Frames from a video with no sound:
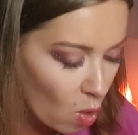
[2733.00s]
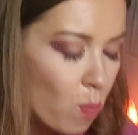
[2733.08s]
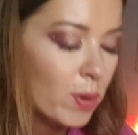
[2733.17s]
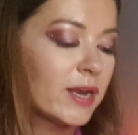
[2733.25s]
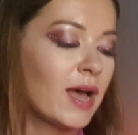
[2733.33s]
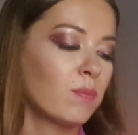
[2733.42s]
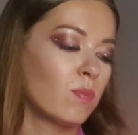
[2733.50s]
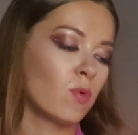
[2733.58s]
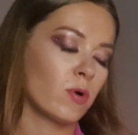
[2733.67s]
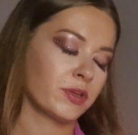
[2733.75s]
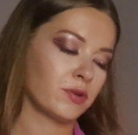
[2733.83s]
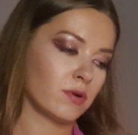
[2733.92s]
open up
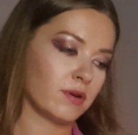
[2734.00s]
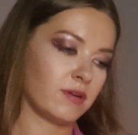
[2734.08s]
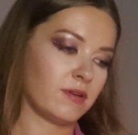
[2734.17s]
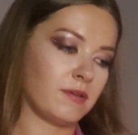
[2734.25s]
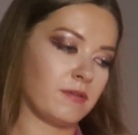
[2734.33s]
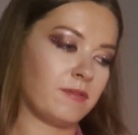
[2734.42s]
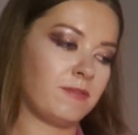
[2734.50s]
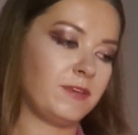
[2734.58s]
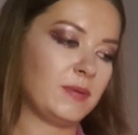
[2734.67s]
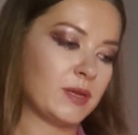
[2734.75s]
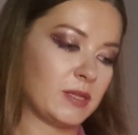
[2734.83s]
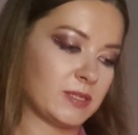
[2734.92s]
more your
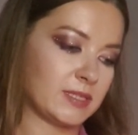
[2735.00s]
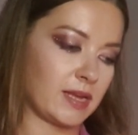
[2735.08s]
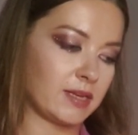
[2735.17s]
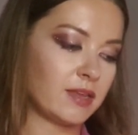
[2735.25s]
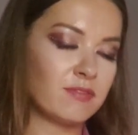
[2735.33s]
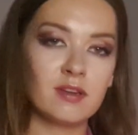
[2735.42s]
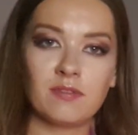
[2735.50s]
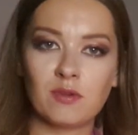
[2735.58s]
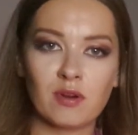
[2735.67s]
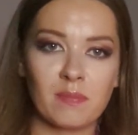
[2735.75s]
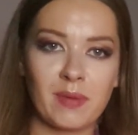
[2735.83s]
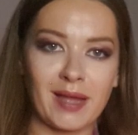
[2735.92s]
female side. Even
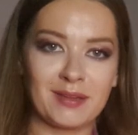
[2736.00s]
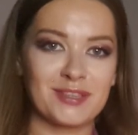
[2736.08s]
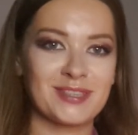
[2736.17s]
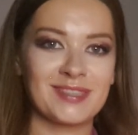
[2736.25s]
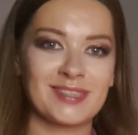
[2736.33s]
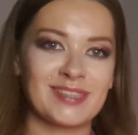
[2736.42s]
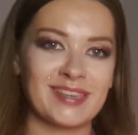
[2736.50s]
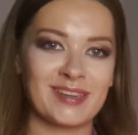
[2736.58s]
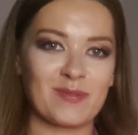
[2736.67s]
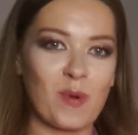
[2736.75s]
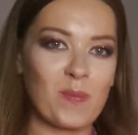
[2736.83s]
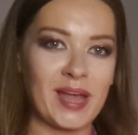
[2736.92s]
if you're a man, just this
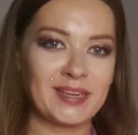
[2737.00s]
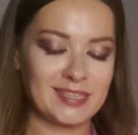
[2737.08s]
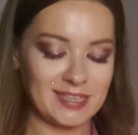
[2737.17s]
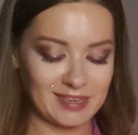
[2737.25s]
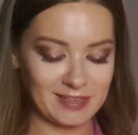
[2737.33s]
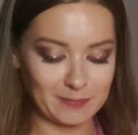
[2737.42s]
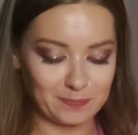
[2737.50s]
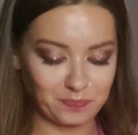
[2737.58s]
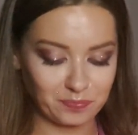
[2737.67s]
like romantic,